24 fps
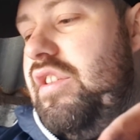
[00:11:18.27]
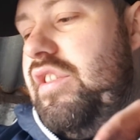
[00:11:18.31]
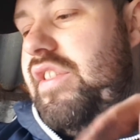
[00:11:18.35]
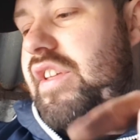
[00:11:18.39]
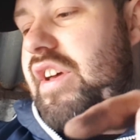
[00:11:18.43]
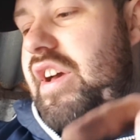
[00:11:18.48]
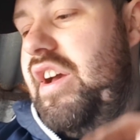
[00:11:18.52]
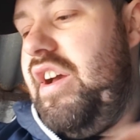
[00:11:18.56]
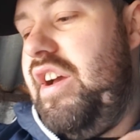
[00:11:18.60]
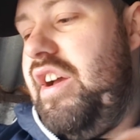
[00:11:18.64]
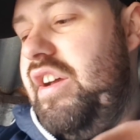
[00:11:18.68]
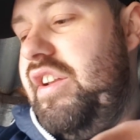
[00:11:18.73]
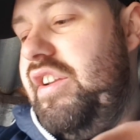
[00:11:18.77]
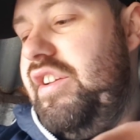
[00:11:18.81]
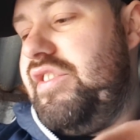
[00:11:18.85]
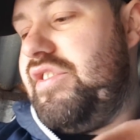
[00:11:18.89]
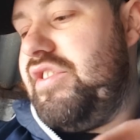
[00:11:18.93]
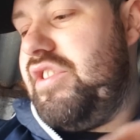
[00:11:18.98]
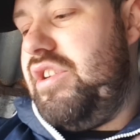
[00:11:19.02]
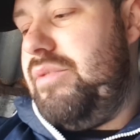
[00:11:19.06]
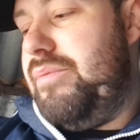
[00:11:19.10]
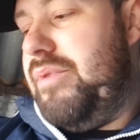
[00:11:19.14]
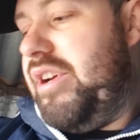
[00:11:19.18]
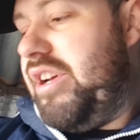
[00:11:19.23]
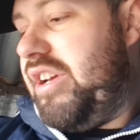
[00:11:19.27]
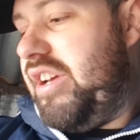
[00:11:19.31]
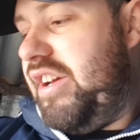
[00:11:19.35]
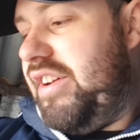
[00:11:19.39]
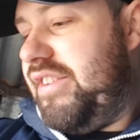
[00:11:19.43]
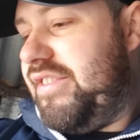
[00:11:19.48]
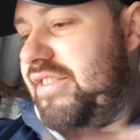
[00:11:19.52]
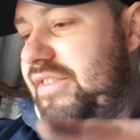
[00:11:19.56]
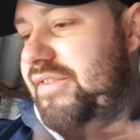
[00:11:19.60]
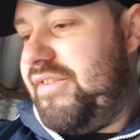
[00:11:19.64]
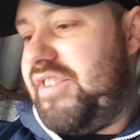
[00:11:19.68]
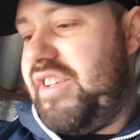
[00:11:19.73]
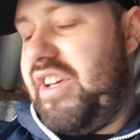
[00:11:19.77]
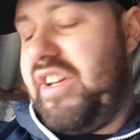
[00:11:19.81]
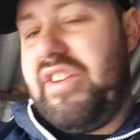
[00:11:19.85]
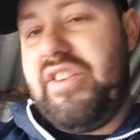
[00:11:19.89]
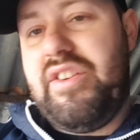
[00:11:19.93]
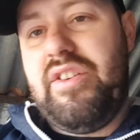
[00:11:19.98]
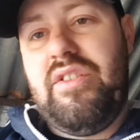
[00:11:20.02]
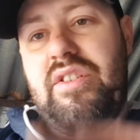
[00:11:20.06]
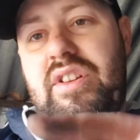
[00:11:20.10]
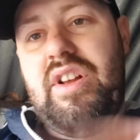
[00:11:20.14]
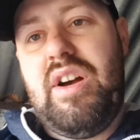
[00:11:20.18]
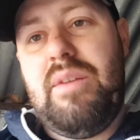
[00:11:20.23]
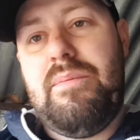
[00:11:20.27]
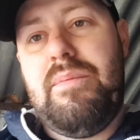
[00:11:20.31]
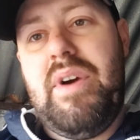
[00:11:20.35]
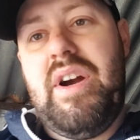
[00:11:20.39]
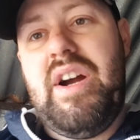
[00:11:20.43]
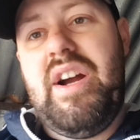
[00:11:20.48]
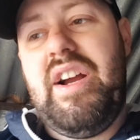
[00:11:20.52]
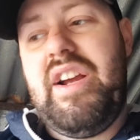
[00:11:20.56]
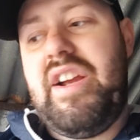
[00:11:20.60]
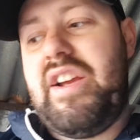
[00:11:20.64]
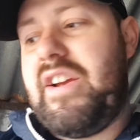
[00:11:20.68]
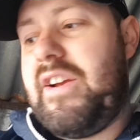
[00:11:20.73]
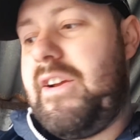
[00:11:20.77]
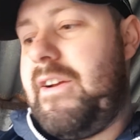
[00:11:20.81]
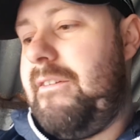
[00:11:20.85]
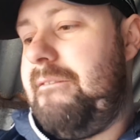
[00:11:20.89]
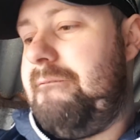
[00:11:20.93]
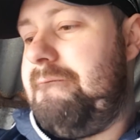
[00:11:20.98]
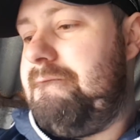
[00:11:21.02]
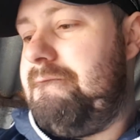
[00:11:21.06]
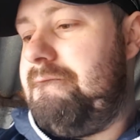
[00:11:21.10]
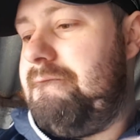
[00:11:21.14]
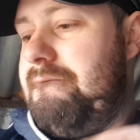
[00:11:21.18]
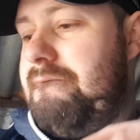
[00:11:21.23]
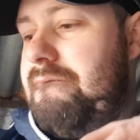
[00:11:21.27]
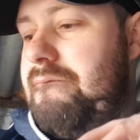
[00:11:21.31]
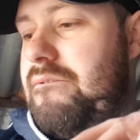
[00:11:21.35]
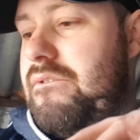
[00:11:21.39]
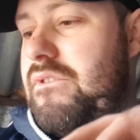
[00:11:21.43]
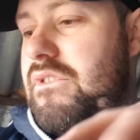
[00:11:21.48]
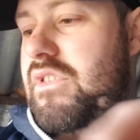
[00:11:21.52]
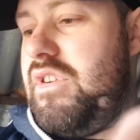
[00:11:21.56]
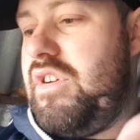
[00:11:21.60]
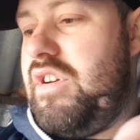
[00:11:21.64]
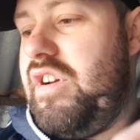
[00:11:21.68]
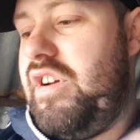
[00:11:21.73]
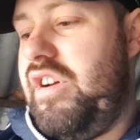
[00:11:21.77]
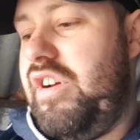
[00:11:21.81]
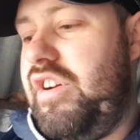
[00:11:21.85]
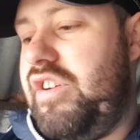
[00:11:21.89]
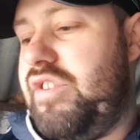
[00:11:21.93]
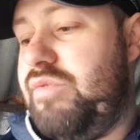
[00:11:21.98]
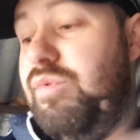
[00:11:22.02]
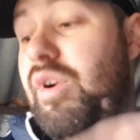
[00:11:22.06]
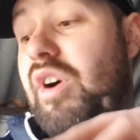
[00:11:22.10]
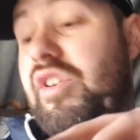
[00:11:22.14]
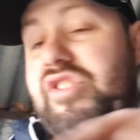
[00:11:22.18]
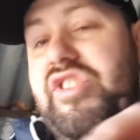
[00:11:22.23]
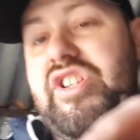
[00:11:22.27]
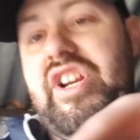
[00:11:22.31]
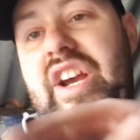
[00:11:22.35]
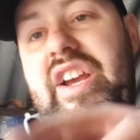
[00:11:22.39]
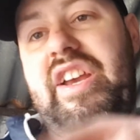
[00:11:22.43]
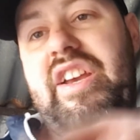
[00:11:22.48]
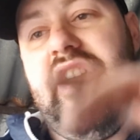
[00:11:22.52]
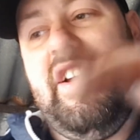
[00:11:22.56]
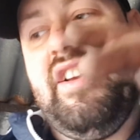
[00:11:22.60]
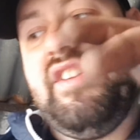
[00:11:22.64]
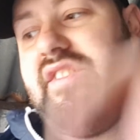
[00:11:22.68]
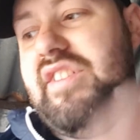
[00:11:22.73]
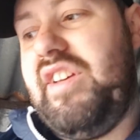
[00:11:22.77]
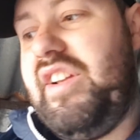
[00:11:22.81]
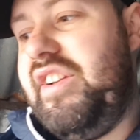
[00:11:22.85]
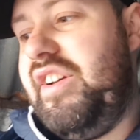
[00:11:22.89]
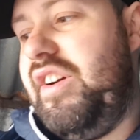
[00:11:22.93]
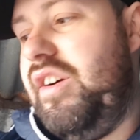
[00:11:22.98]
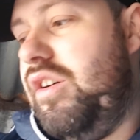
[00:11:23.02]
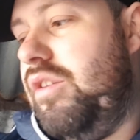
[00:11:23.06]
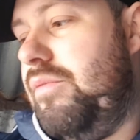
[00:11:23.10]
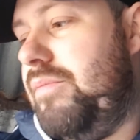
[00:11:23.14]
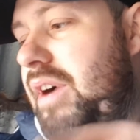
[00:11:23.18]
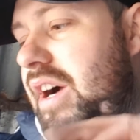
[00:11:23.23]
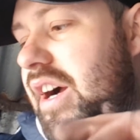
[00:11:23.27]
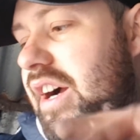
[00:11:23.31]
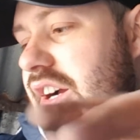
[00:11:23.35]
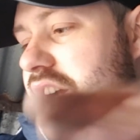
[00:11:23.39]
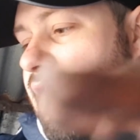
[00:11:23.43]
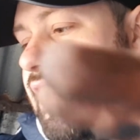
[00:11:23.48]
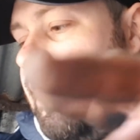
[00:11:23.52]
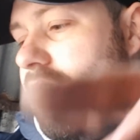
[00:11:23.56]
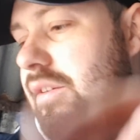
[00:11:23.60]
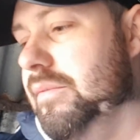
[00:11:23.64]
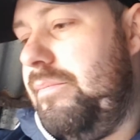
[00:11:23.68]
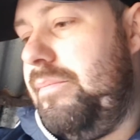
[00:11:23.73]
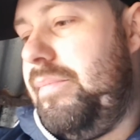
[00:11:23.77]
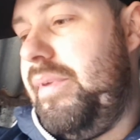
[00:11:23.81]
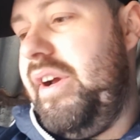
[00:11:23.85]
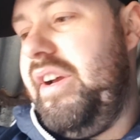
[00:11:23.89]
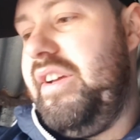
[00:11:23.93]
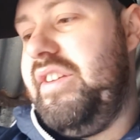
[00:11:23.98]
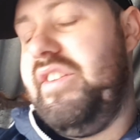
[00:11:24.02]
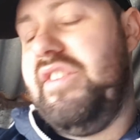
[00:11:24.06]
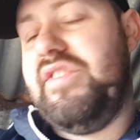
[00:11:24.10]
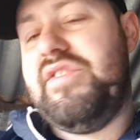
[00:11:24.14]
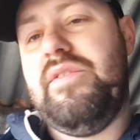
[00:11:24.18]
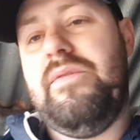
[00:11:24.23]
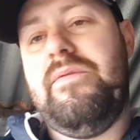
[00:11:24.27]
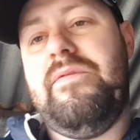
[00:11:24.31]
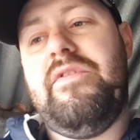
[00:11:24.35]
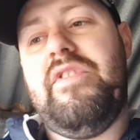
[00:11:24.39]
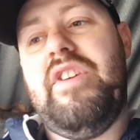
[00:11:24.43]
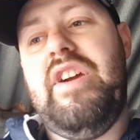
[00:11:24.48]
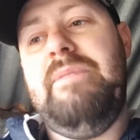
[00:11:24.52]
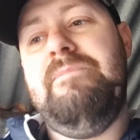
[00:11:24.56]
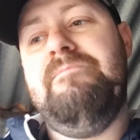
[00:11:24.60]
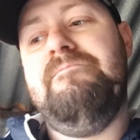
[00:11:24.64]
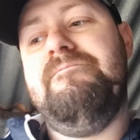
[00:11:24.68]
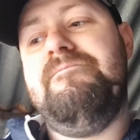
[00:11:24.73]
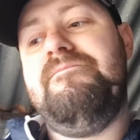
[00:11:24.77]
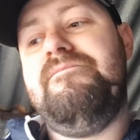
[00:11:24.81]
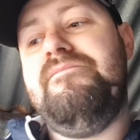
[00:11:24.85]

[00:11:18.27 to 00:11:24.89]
Then it's going to be a case of sand all that back, well, check it, sand it all back and paint the subframe.